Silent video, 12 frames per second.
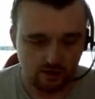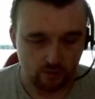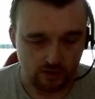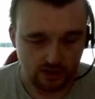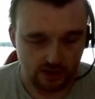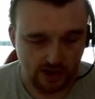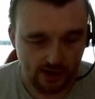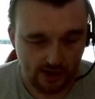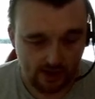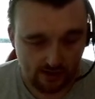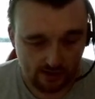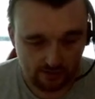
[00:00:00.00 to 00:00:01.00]
We
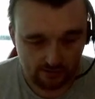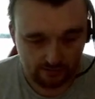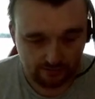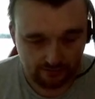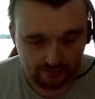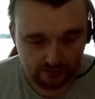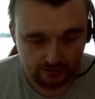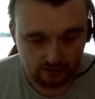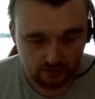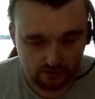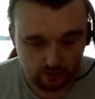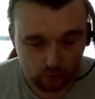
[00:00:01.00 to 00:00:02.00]
have
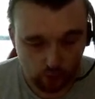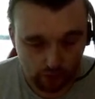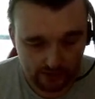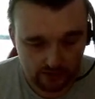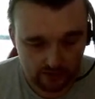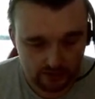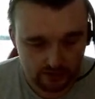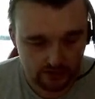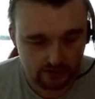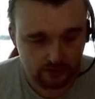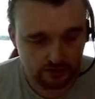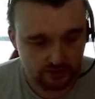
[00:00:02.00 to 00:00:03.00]

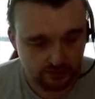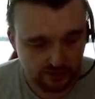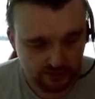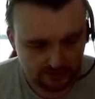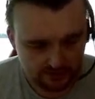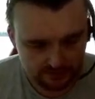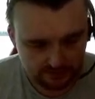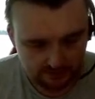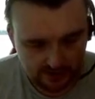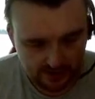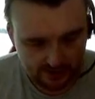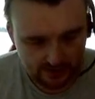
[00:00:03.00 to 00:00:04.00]
Warriors, which I believe is
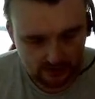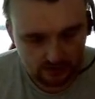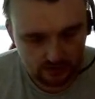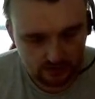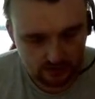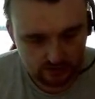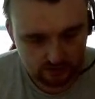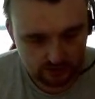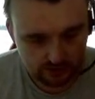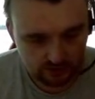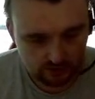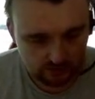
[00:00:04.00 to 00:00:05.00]
fire, so
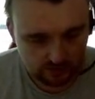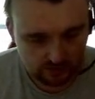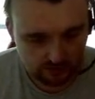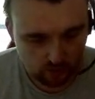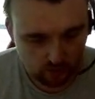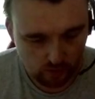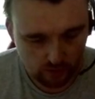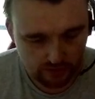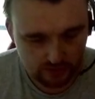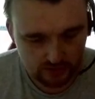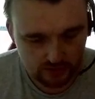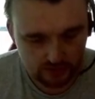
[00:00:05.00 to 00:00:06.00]
would normally be
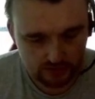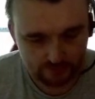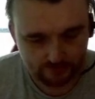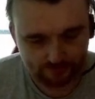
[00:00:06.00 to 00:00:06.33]
wands.